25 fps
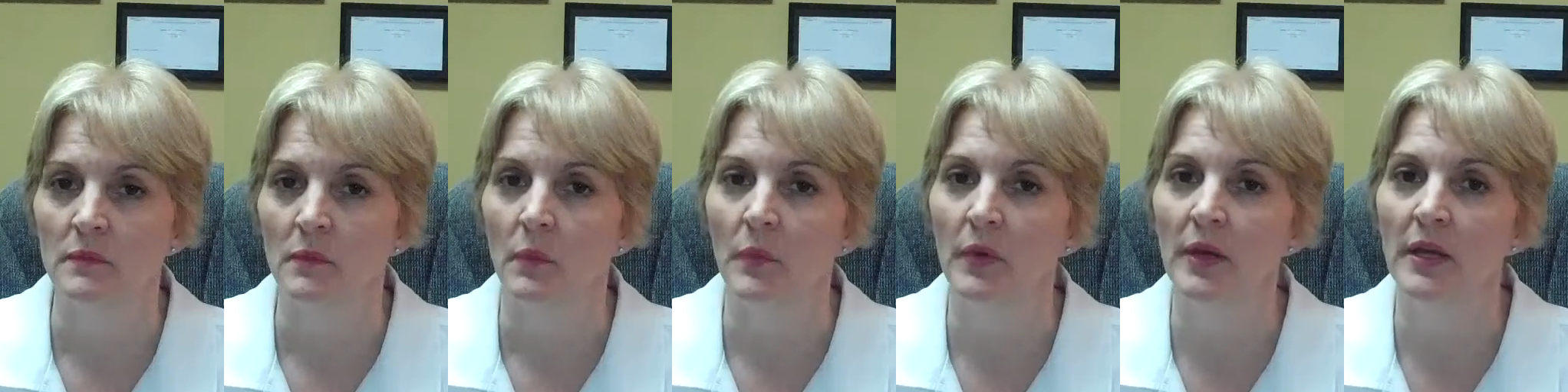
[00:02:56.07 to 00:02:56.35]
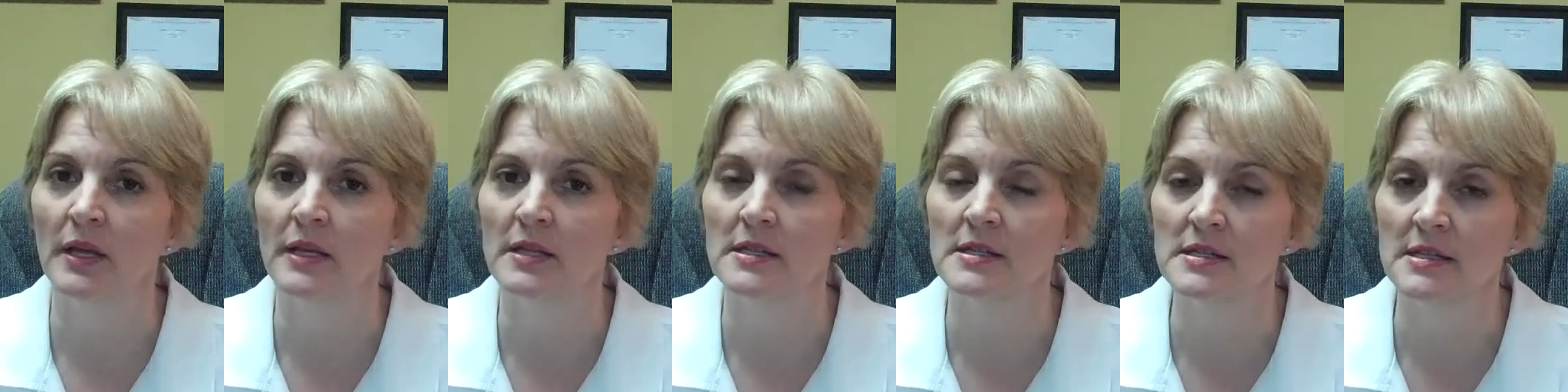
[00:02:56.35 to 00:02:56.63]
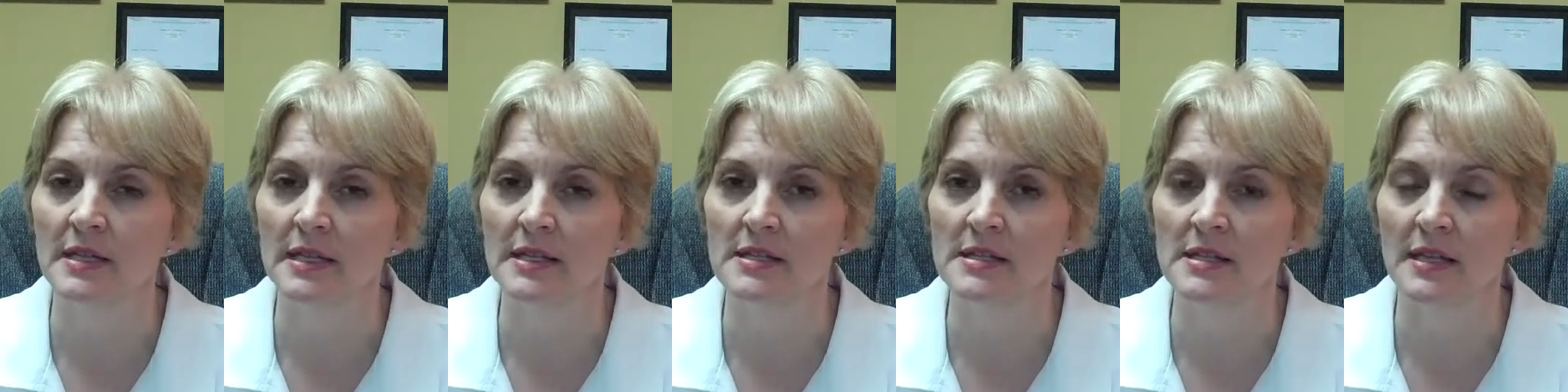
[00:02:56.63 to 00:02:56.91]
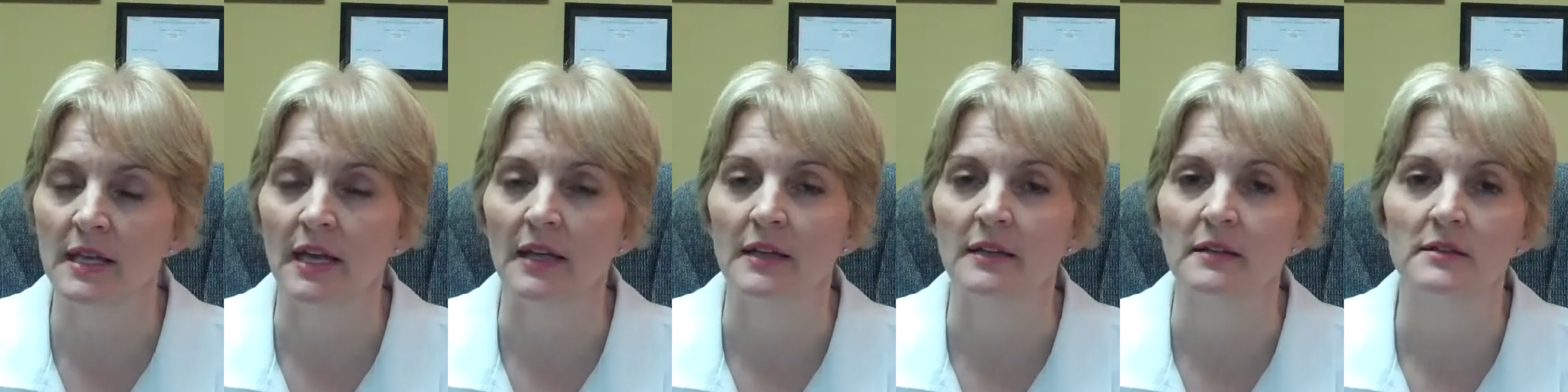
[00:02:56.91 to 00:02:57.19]
We can assess
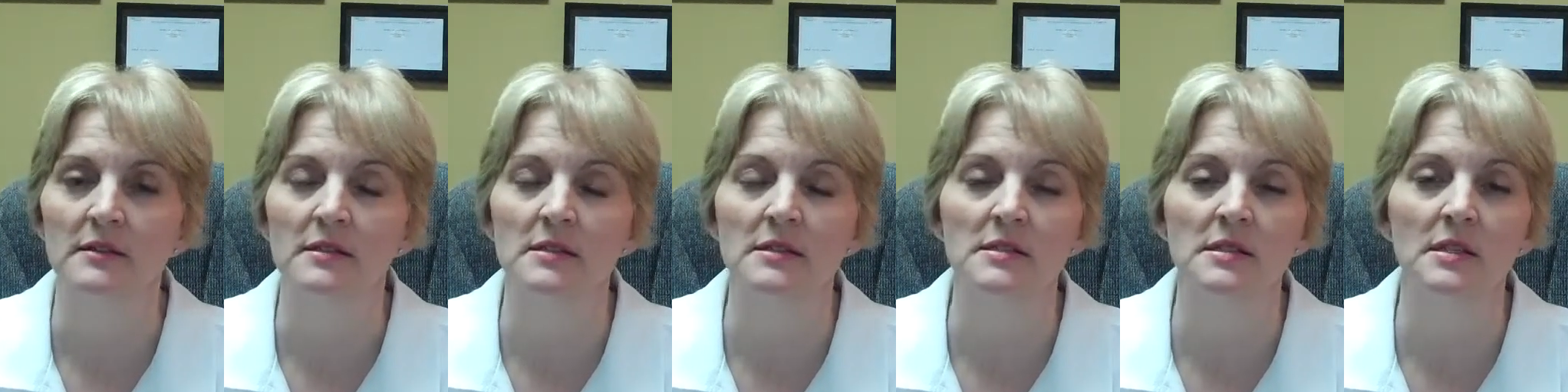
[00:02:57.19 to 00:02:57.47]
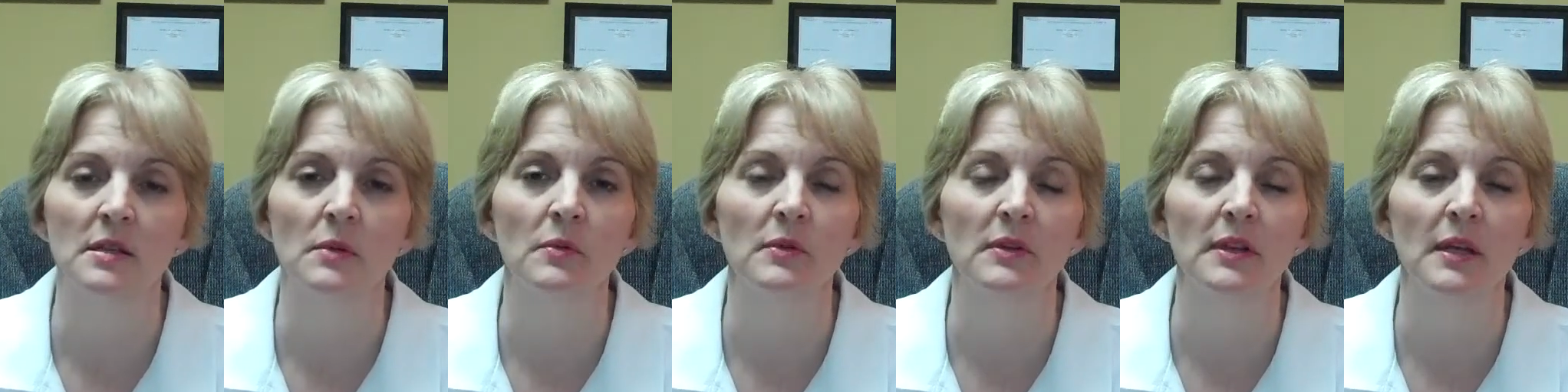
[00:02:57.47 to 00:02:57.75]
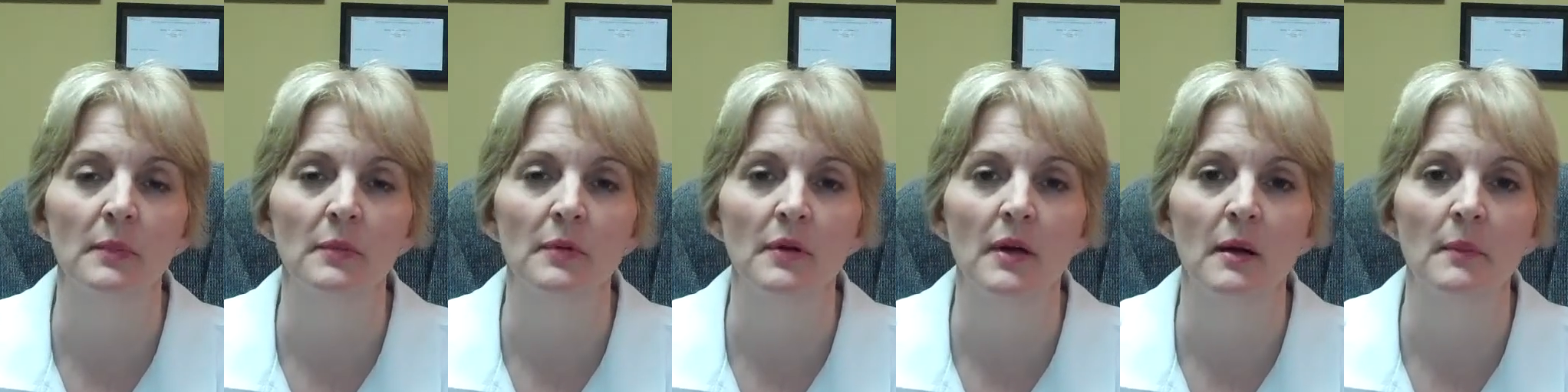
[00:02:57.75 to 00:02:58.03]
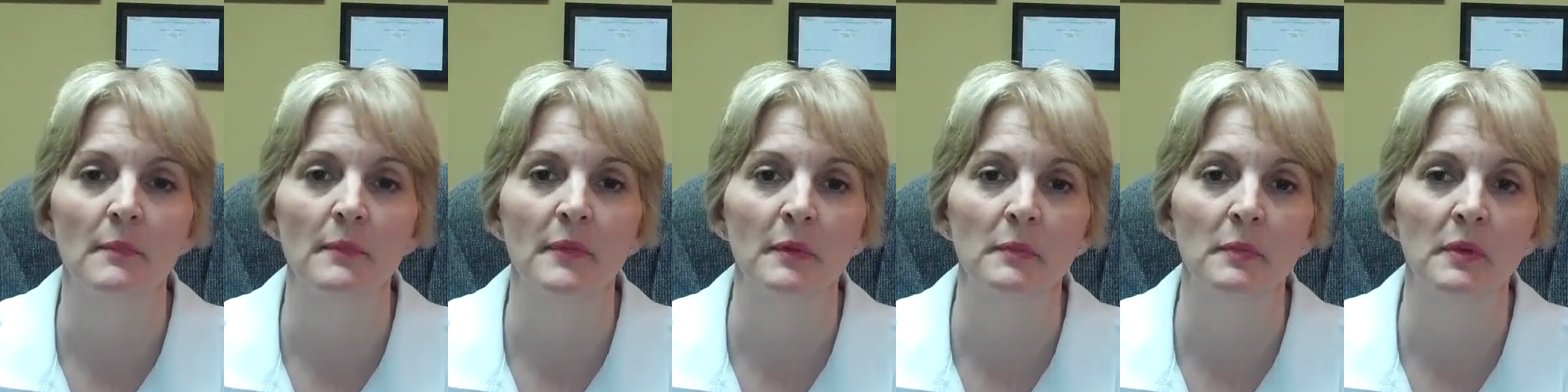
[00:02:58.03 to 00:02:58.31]
that to see where that
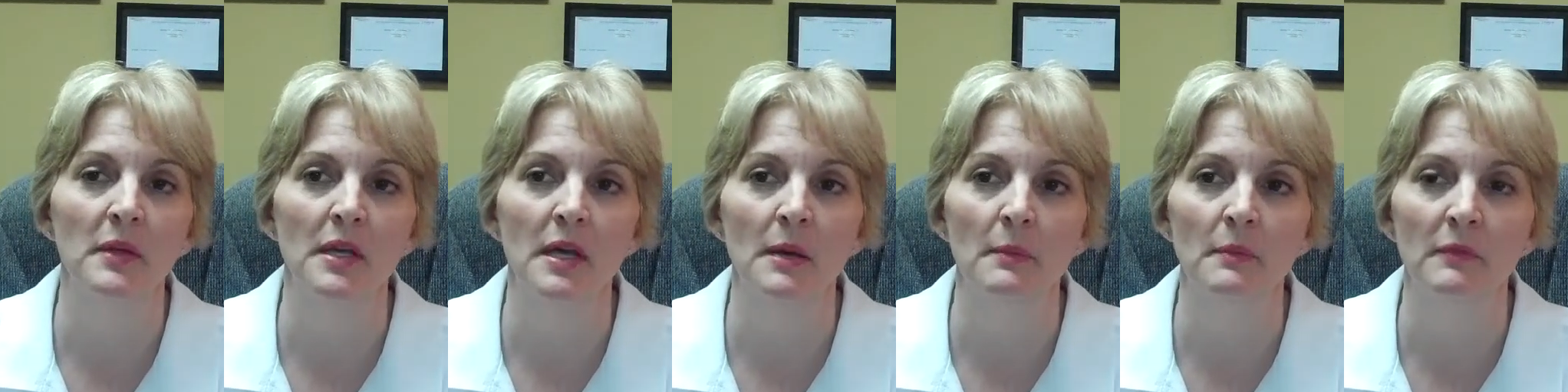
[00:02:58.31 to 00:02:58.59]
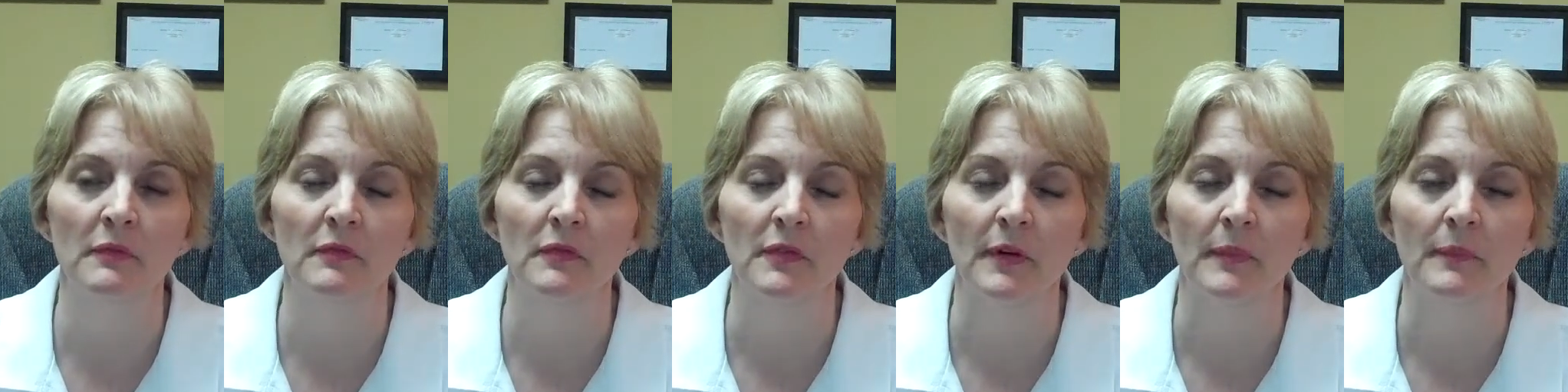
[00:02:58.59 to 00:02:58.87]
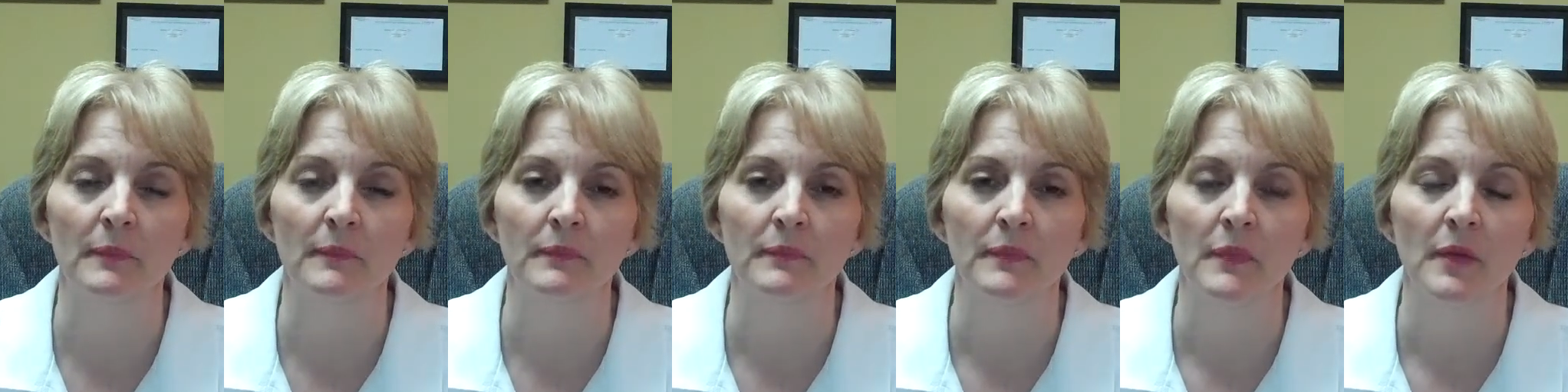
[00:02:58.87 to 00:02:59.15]
problem might be coming from.